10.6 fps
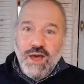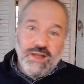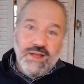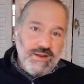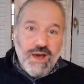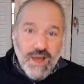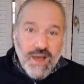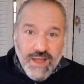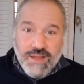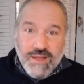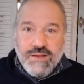I
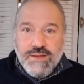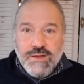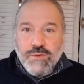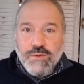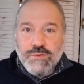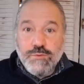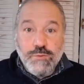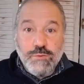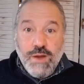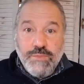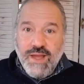
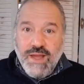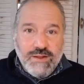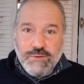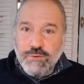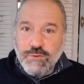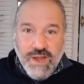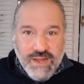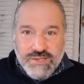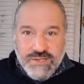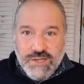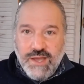grew up, I had a great
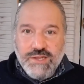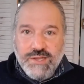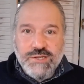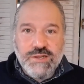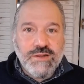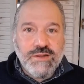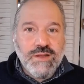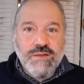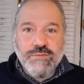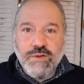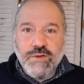education
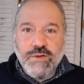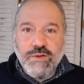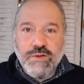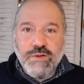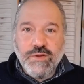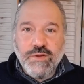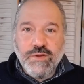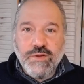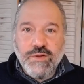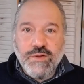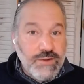from
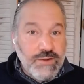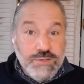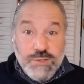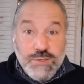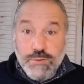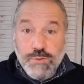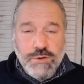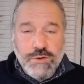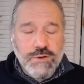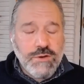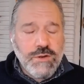parents who
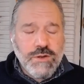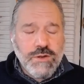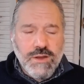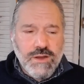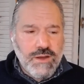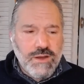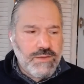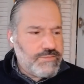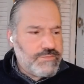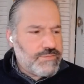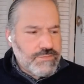were
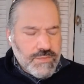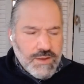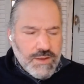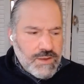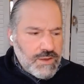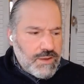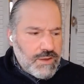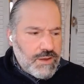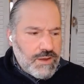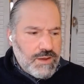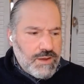
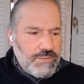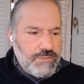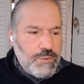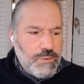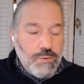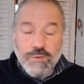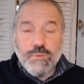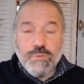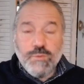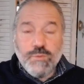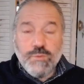
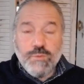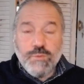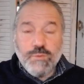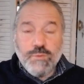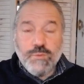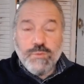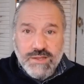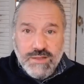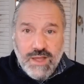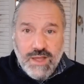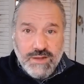very well
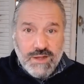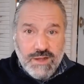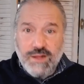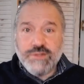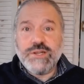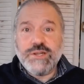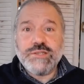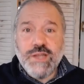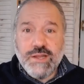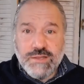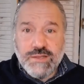educated and college
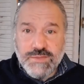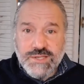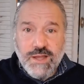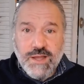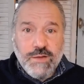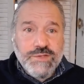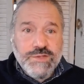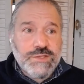educated themselves.